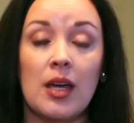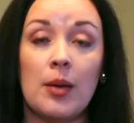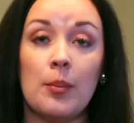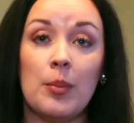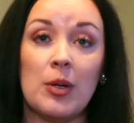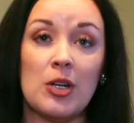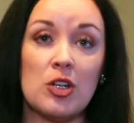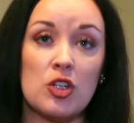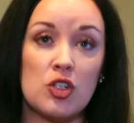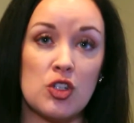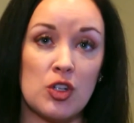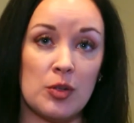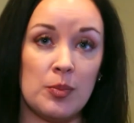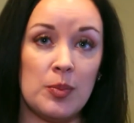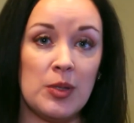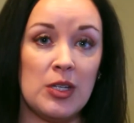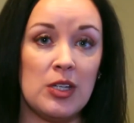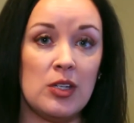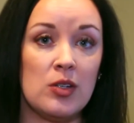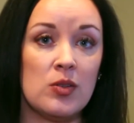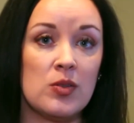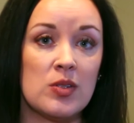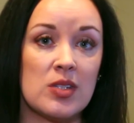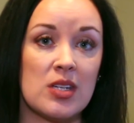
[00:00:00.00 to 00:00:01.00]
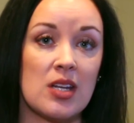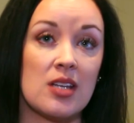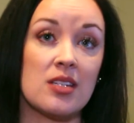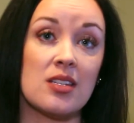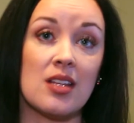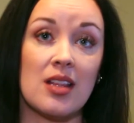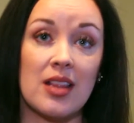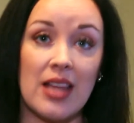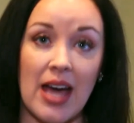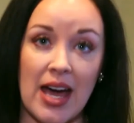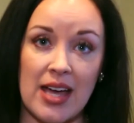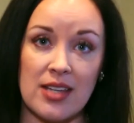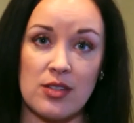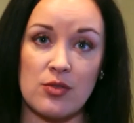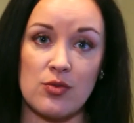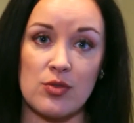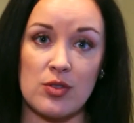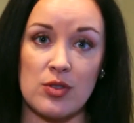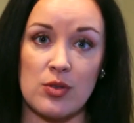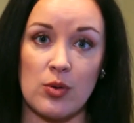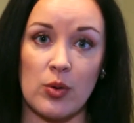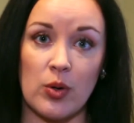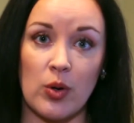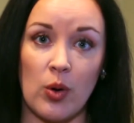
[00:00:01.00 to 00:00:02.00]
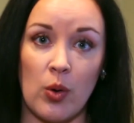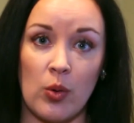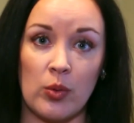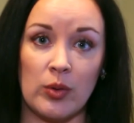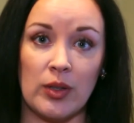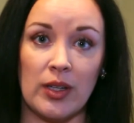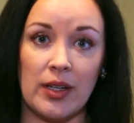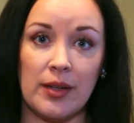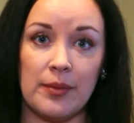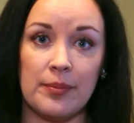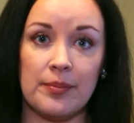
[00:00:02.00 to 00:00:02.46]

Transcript: but it should be used as a last resort only.